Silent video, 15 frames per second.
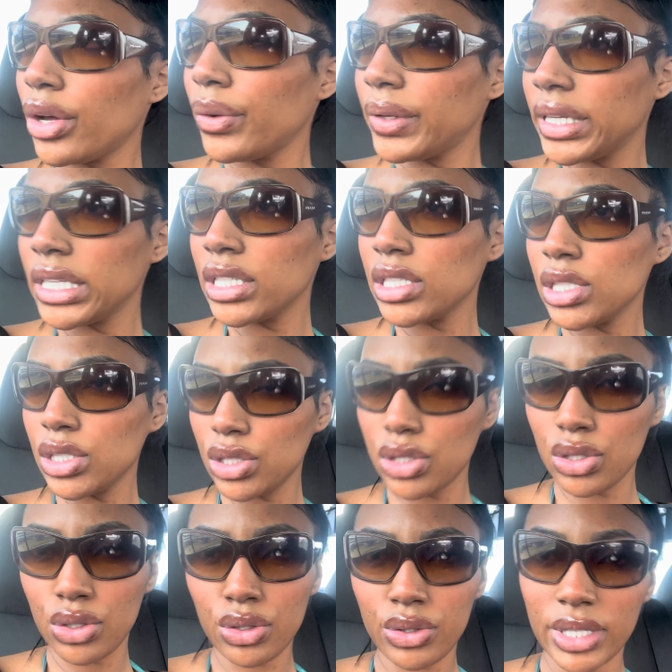going
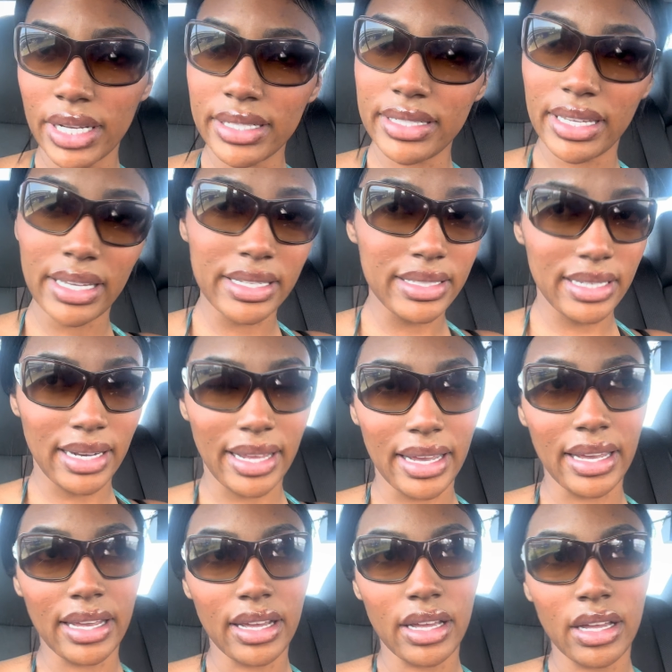to jet skiing today
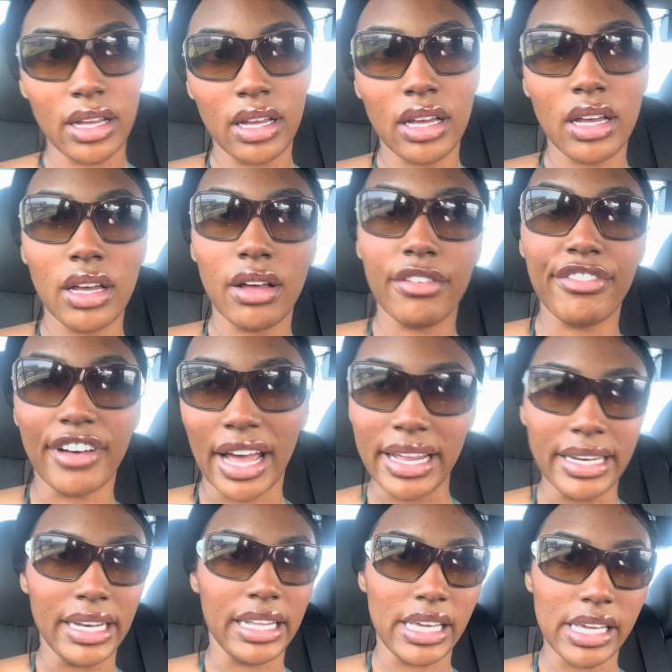
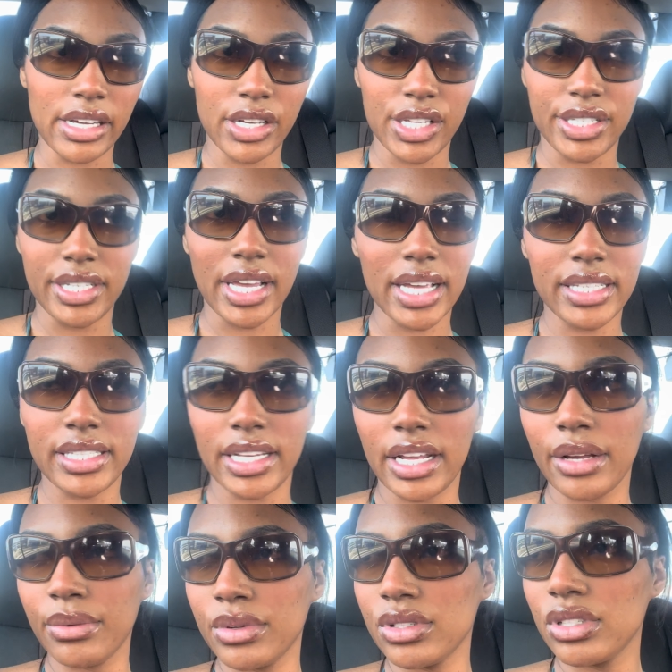finally because yesterday
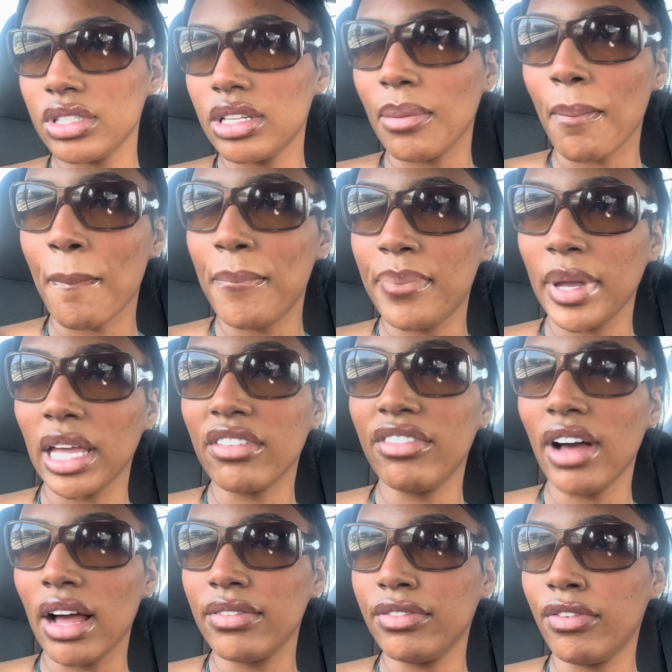was just a big
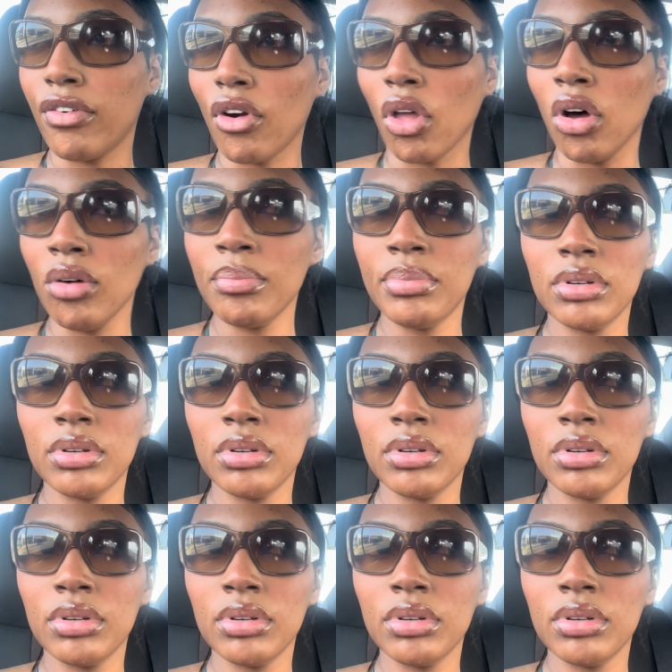fat flop